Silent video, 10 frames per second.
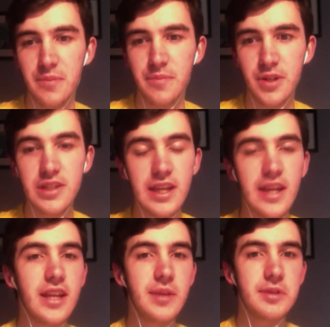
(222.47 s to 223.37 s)
But yeah,
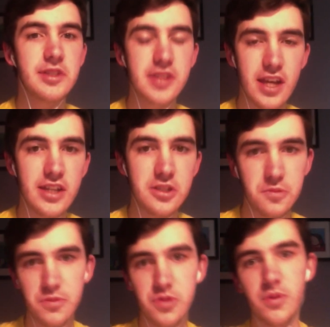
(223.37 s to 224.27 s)
anyways, guys,
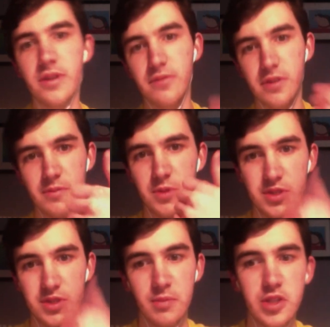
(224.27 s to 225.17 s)
I'm Joey Ludwig
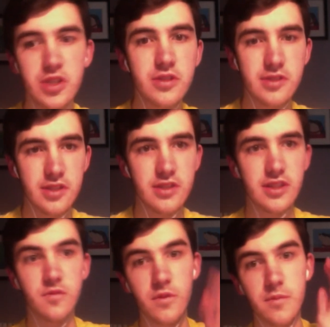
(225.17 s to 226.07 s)
Music, my channel. See you
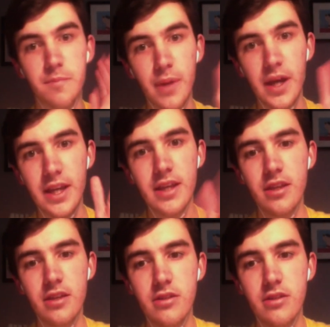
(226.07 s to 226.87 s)
next one. Bye!